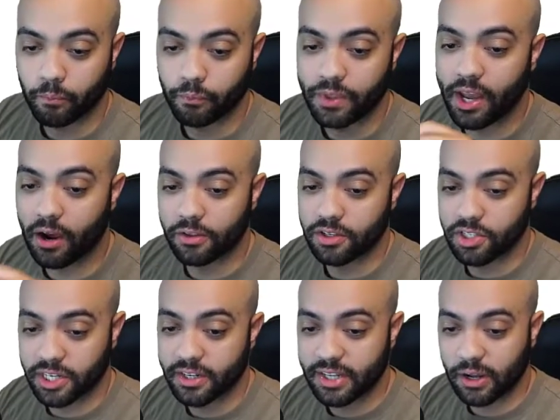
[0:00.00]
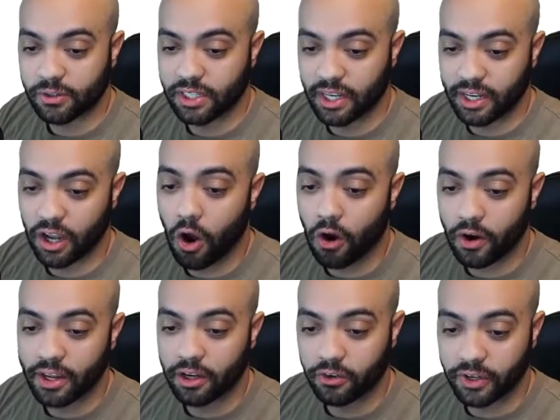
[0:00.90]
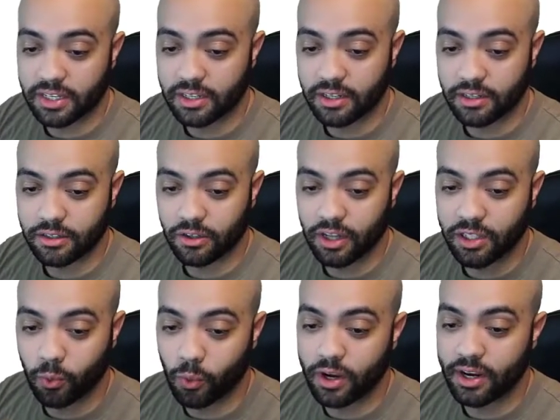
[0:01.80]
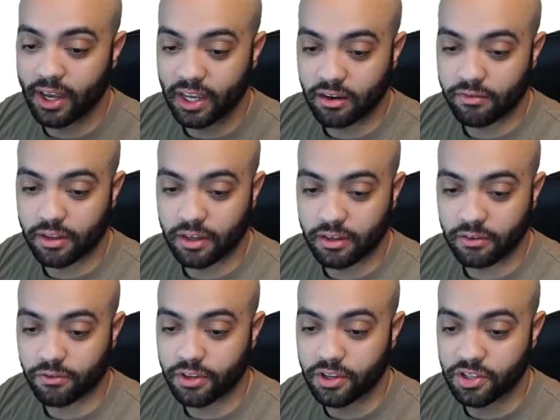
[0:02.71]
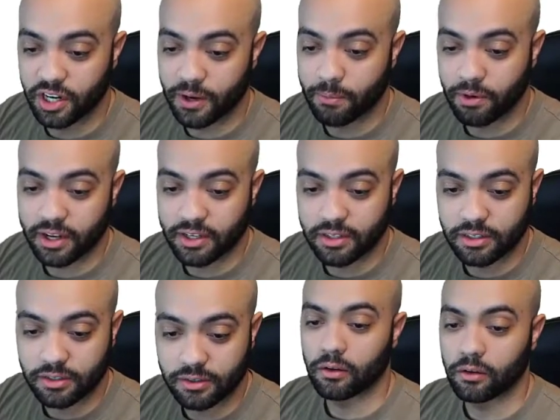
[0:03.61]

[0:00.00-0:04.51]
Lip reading: Now the shares outstanding are increasing, so that's one negative thing for the share price.